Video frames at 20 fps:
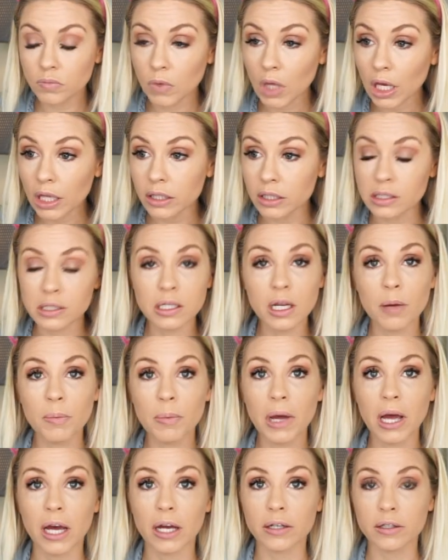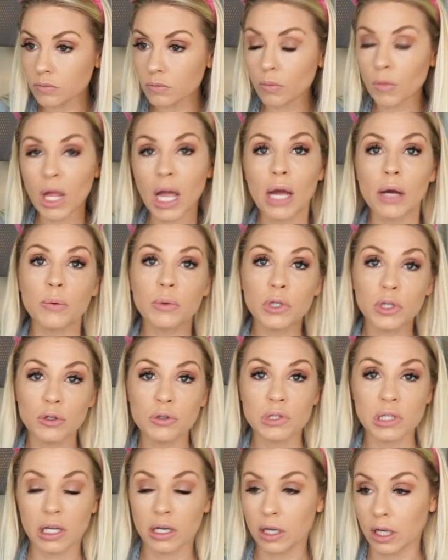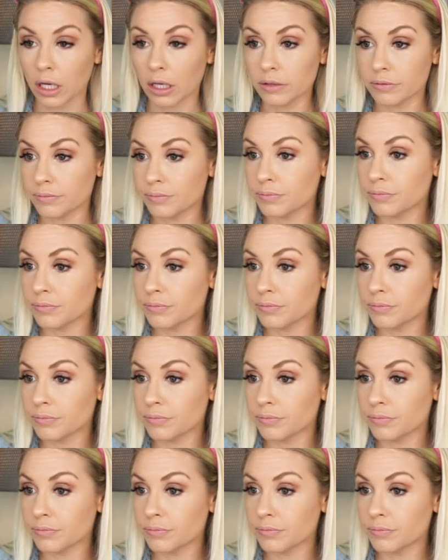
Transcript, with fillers: Yeah, that's not bad. I would use that again.